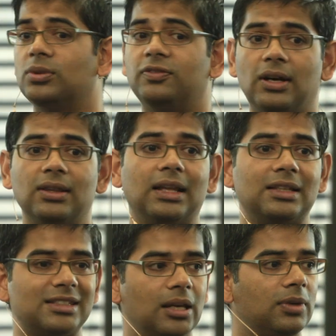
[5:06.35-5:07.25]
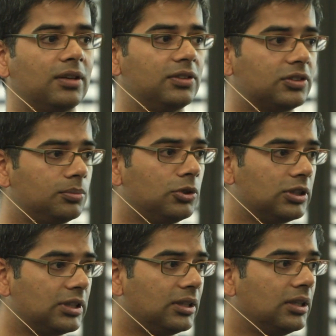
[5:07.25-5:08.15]
we found that same level of
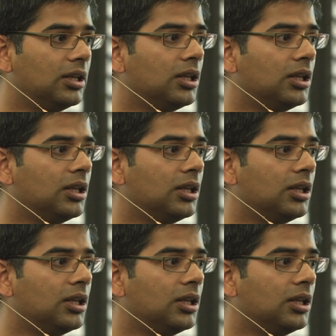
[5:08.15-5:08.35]
community